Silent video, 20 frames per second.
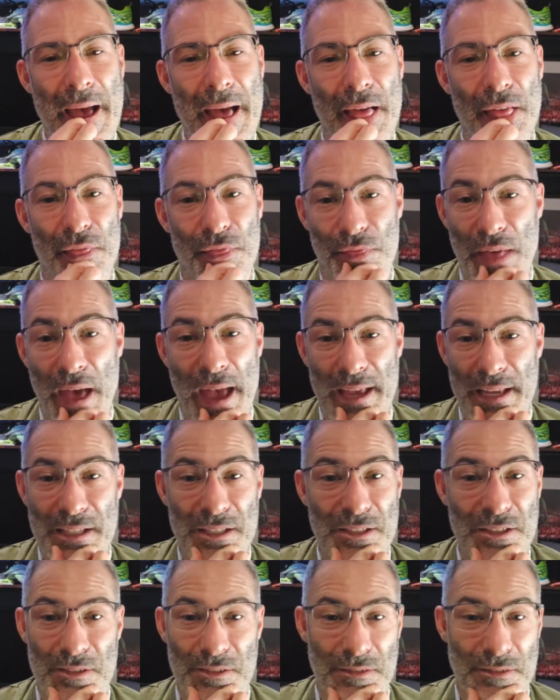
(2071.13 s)
That
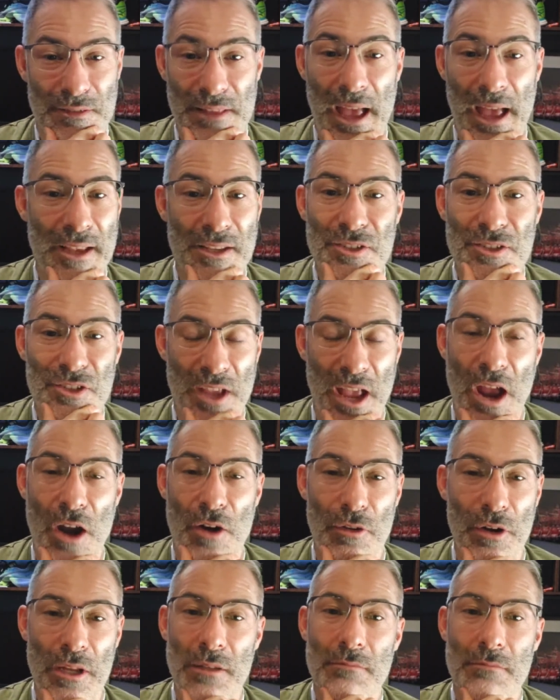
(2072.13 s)
is
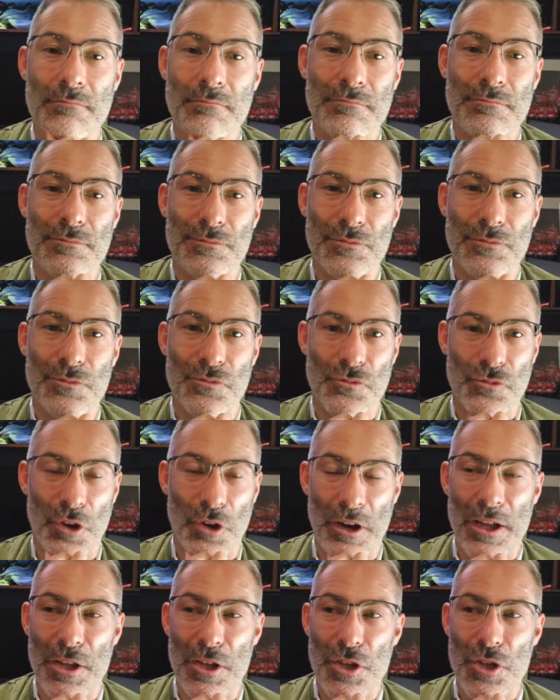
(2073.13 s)
scary.
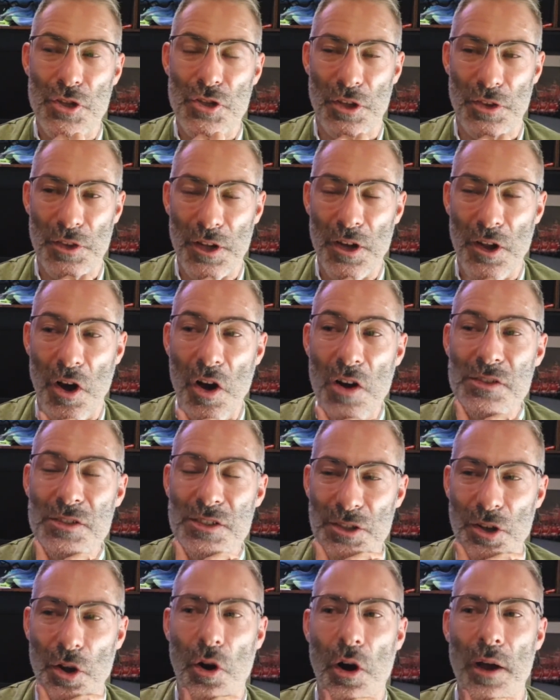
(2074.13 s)
Right, so the
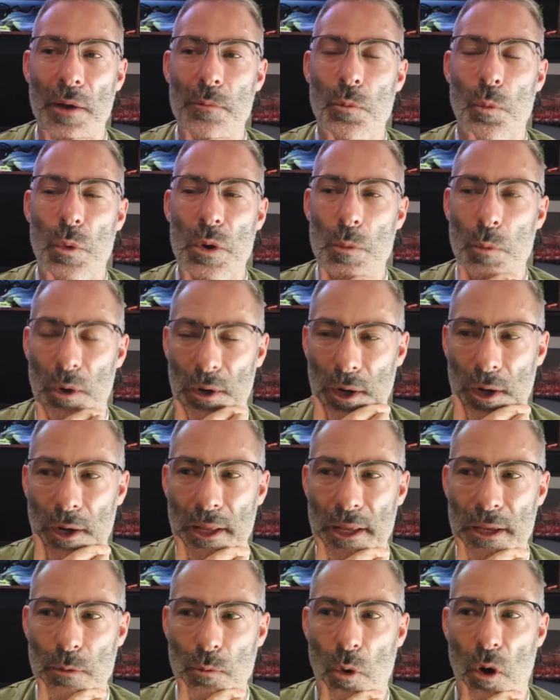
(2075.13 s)
last time we won a
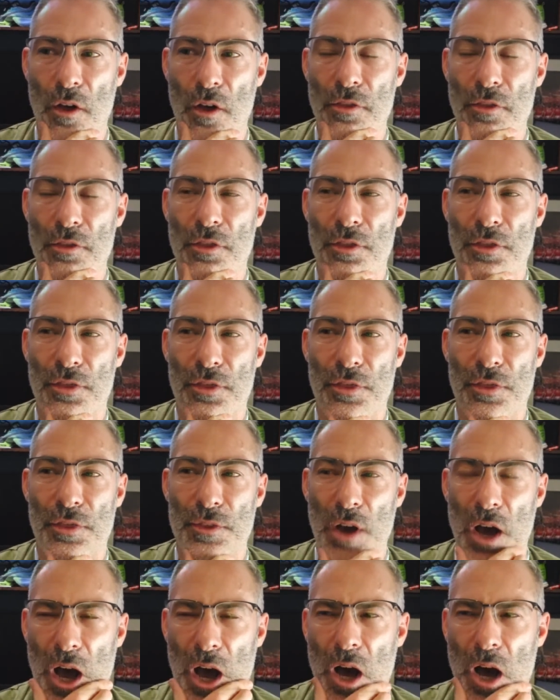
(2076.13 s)
league, it would
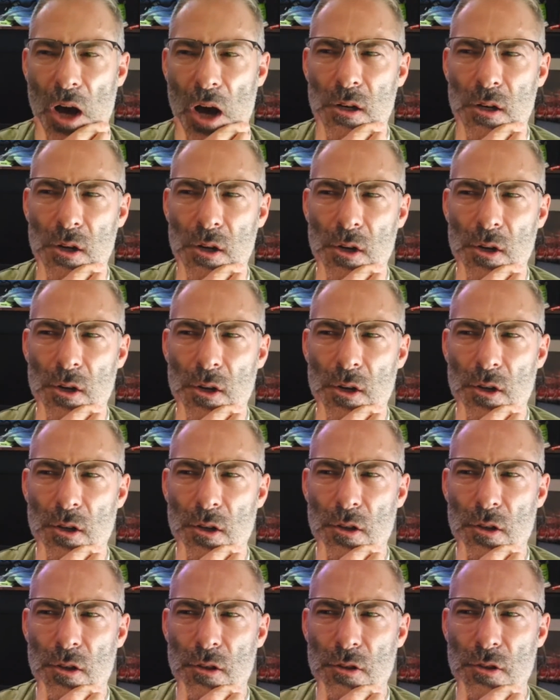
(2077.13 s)
have
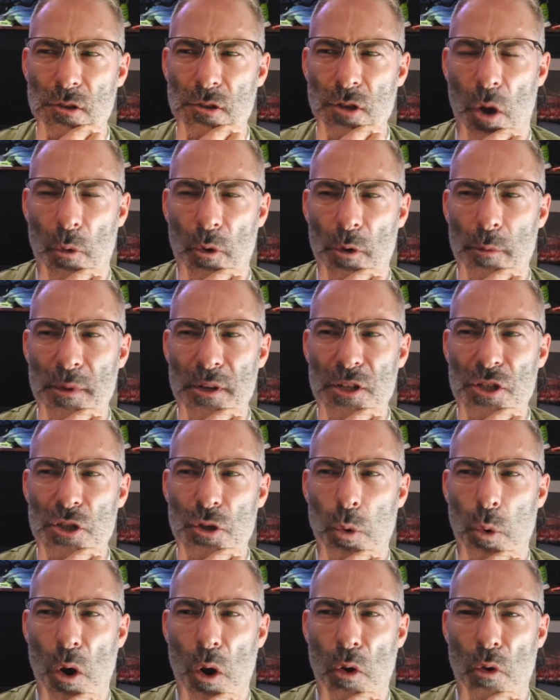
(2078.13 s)
been
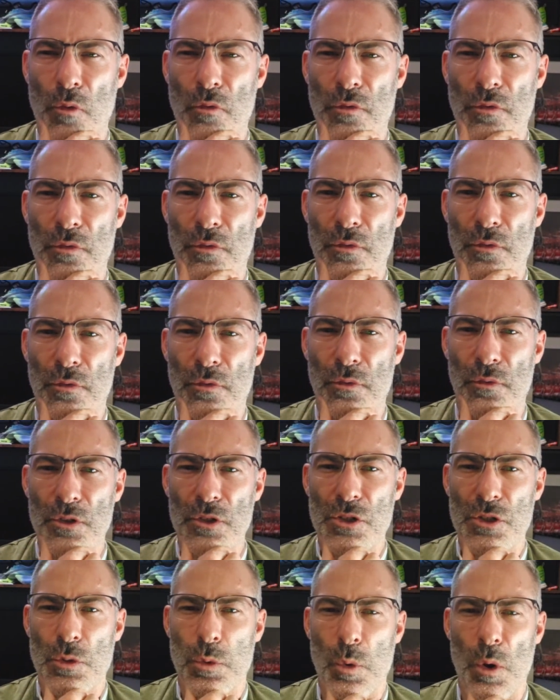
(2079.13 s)

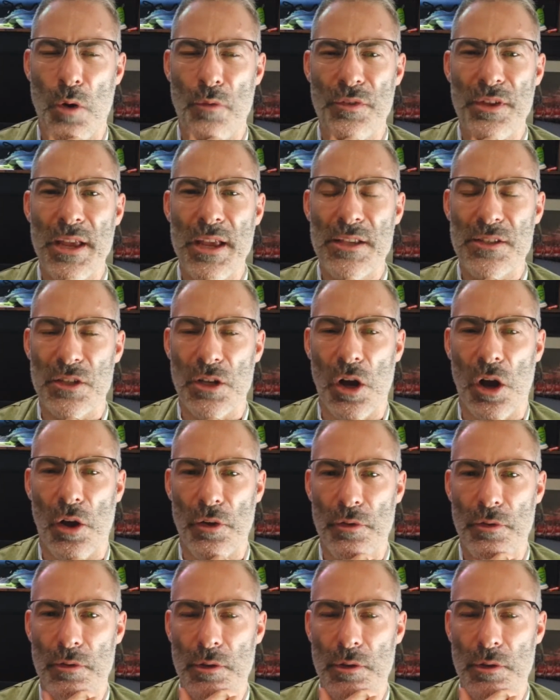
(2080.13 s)
12 years ago.